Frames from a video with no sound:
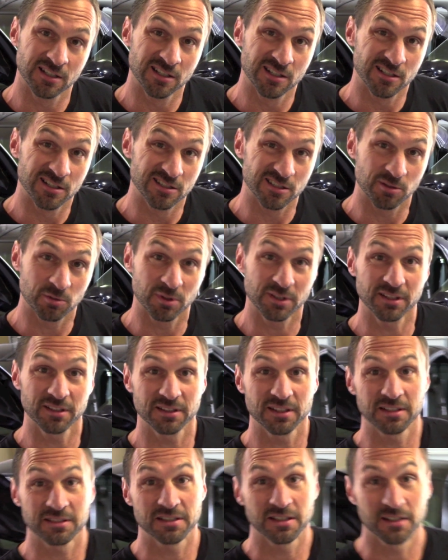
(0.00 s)
So we'll get
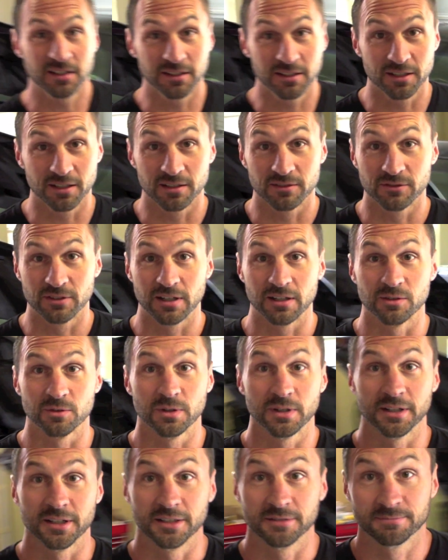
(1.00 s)
that taken care of right
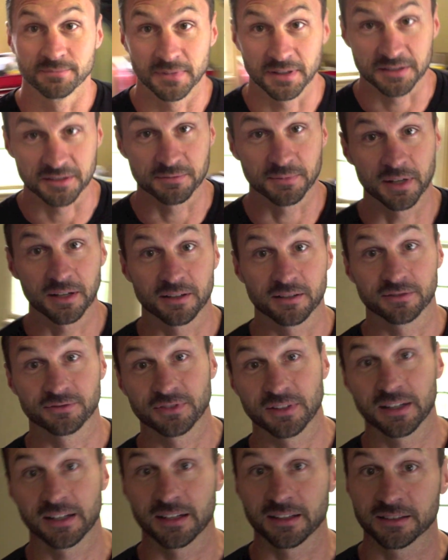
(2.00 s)
away. As a matter of
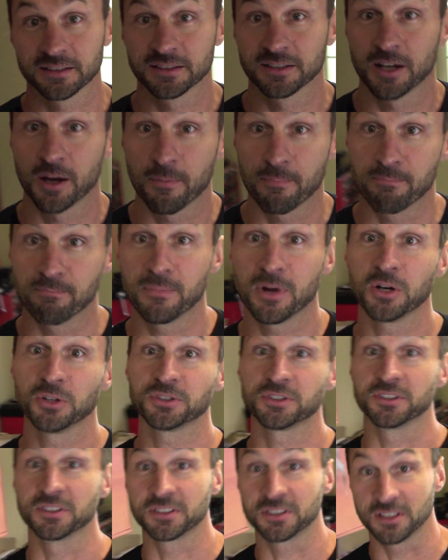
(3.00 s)
fact, most
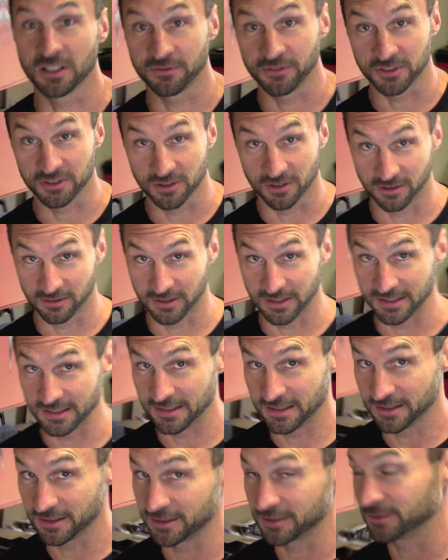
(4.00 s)
of the stuff is already
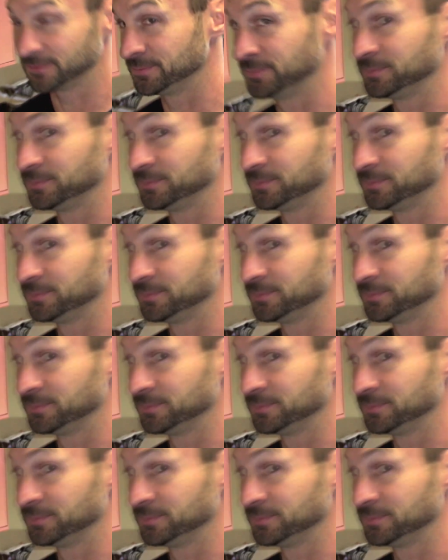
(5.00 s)
here,